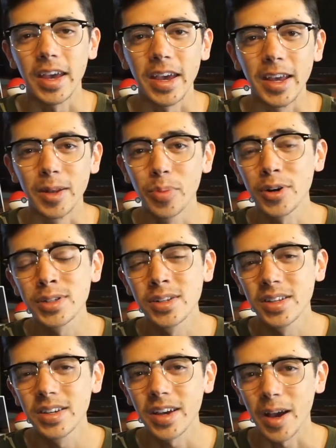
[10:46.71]
and
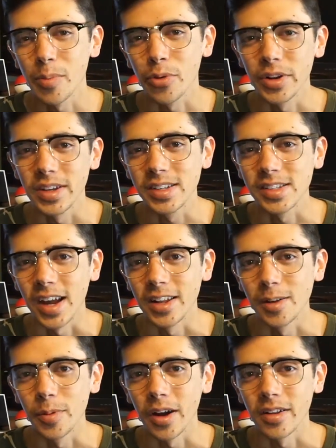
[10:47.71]
personally, I'm pretty
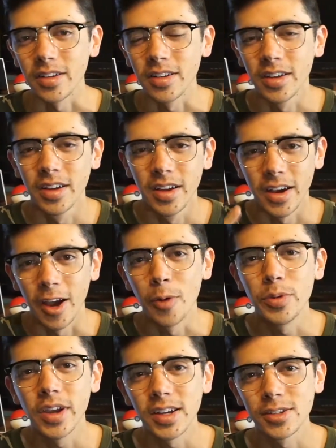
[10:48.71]
excited about it. I
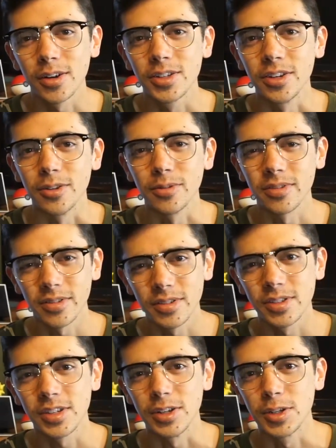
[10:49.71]
hope you guys are too.
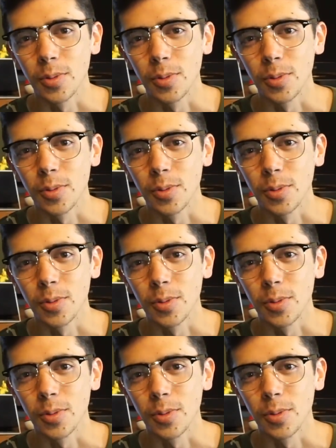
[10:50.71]
See you